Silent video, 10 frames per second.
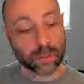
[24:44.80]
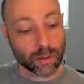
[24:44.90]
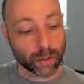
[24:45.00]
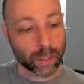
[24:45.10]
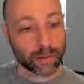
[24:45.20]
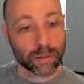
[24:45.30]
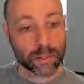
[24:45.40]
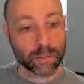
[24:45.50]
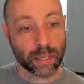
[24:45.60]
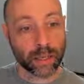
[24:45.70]
already have
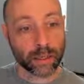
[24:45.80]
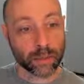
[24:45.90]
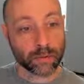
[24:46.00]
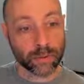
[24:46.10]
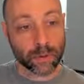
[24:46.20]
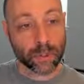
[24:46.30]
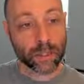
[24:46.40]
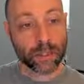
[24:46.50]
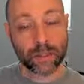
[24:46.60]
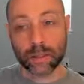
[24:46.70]
this mechanic for
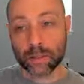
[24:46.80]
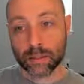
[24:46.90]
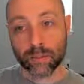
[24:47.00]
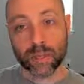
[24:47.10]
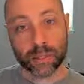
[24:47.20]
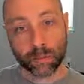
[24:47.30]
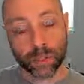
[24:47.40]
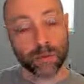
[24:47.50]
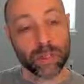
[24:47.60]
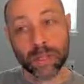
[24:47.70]
submission
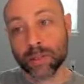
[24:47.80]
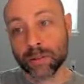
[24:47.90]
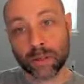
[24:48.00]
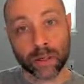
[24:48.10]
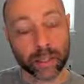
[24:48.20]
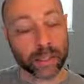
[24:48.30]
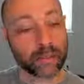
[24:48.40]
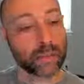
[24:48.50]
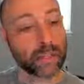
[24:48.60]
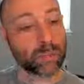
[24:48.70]
when you hit enter on any
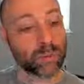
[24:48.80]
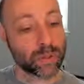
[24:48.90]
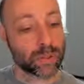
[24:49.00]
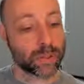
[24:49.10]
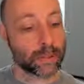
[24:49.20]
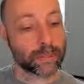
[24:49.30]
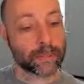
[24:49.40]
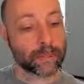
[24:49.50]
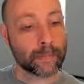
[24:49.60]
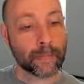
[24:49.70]
of the inputs.
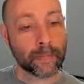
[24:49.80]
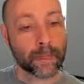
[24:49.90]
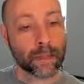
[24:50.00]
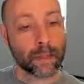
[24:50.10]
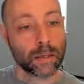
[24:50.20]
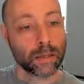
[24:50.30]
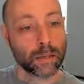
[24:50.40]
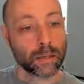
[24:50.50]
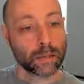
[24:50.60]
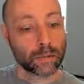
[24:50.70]

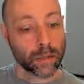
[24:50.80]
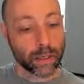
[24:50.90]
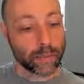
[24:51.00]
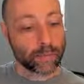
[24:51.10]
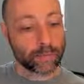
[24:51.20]
Okay.